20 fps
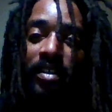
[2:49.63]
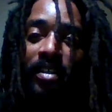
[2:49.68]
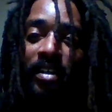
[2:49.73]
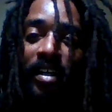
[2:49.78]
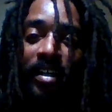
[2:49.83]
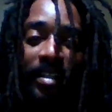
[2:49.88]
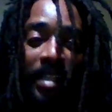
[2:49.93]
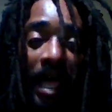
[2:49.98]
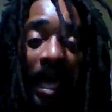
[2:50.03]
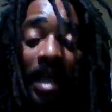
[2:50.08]
A
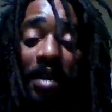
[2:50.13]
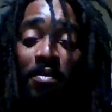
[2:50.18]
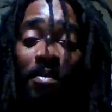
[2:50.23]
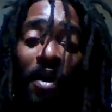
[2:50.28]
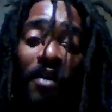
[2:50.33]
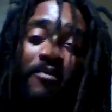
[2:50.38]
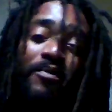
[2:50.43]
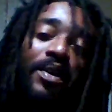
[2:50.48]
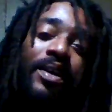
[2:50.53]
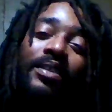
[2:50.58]
lot of
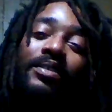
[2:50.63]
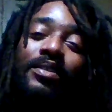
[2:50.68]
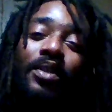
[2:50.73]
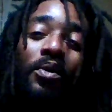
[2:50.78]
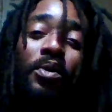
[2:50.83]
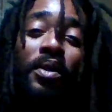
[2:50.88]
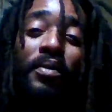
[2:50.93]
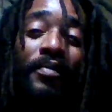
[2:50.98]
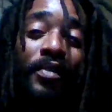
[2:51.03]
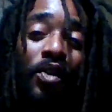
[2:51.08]
motherfuckers don't
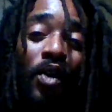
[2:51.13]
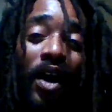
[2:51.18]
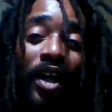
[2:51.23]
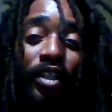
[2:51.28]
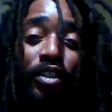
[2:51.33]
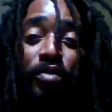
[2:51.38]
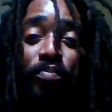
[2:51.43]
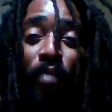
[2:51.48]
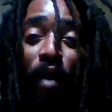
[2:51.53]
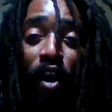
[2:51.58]
even know how to
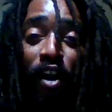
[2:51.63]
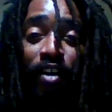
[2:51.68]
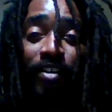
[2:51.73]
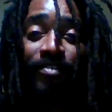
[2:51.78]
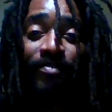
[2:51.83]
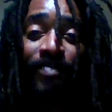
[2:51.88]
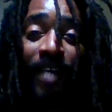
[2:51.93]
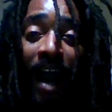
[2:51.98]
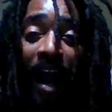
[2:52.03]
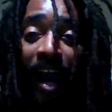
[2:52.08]
spark a
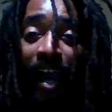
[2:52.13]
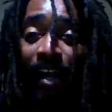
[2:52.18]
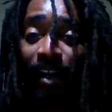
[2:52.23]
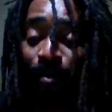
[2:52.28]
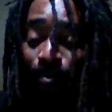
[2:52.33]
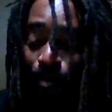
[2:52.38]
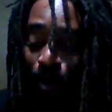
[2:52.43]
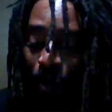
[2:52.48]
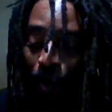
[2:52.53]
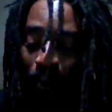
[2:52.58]
fire,
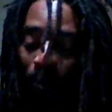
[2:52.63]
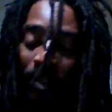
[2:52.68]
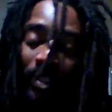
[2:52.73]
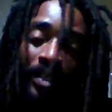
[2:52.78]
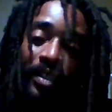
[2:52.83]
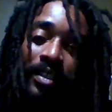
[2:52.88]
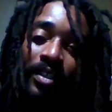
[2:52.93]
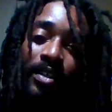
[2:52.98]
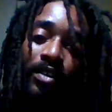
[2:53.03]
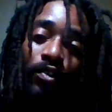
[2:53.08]
bro.
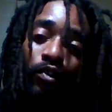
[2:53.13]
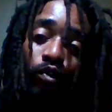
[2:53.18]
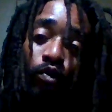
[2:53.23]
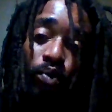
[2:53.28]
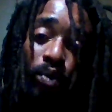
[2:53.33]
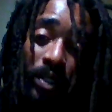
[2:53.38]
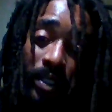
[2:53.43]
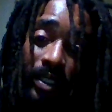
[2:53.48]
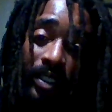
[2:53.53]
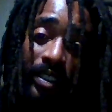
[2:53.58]

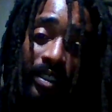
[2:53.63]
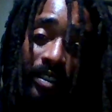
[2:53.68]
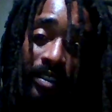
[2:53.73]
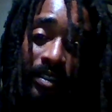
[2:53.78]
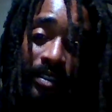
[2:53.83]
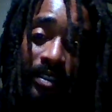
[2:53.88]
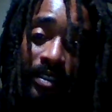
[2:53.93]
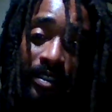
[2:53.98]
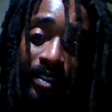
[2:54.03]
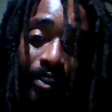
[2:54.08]
Really.
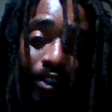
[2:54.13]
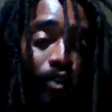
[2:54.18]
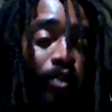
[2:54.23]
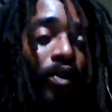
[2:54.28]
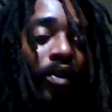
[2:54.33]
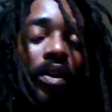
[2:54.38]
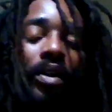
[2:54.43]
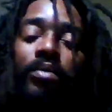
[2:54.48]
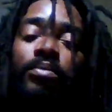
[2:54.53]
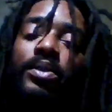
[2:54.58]
You know
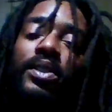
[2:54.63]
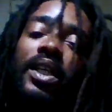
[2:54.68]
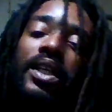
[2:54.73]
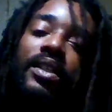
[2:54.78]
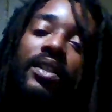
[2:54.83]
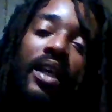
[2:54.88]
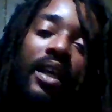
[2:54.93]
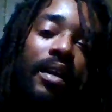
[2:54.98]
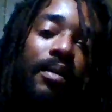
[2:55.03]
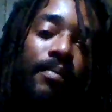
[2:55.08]
what I'm saying?
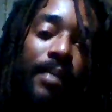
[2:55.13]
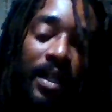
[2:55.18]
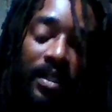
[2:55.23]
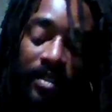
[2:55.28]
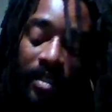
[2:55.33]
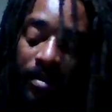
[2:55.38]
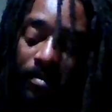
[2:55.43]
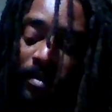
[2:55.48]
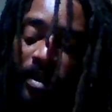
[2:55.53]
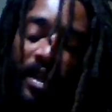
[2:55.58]
Think about
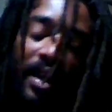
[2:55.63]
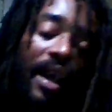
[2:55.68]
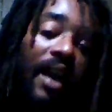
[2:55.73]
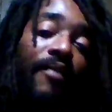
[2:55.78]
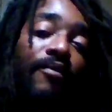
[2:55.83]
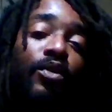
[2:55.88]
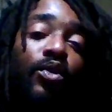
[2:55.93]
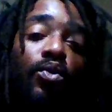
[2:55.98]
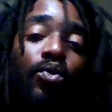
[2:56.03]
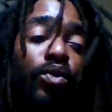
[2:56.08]
that, man. Have
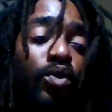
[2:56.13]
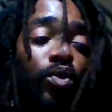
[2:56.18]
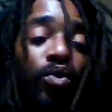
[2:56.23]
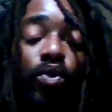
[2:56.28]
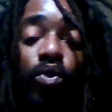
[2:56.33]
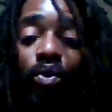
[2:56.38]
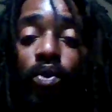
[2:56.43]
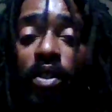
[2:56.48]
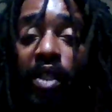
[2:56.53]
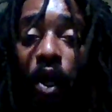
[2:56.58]
you? Do
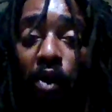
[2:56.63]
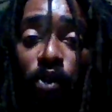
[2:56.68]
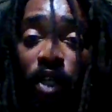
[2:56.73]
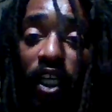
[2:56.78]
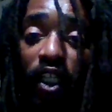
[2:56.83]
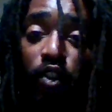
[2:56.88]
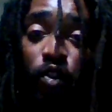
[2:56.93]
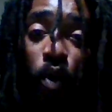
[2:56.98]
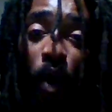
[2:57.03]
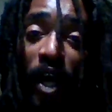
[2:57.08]
you and your
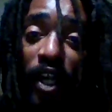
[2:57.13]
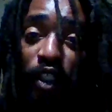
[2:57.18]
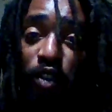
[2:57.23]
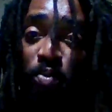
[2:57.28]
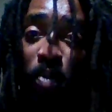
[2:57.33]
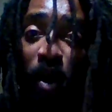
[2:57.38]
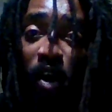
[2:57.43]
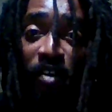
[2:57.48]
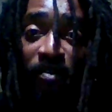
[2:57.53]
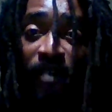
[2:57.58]
niggas know how to
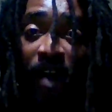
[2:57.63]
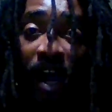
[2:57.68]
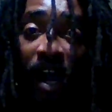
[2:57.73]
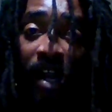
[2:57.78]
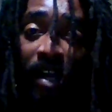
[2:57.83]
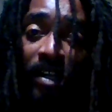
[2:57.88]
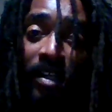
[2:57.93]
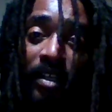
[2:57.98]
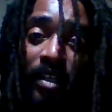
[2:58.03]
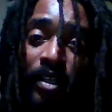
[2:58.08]
spark a fire?
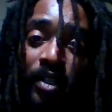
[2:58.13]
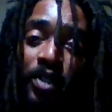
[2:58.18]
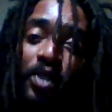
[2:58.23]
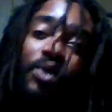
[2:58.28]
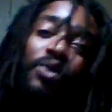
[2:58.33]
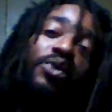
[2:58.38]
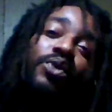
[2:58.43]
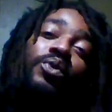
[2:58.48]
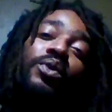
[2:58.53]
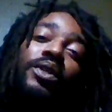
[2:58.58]
Do
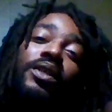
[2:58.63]
you and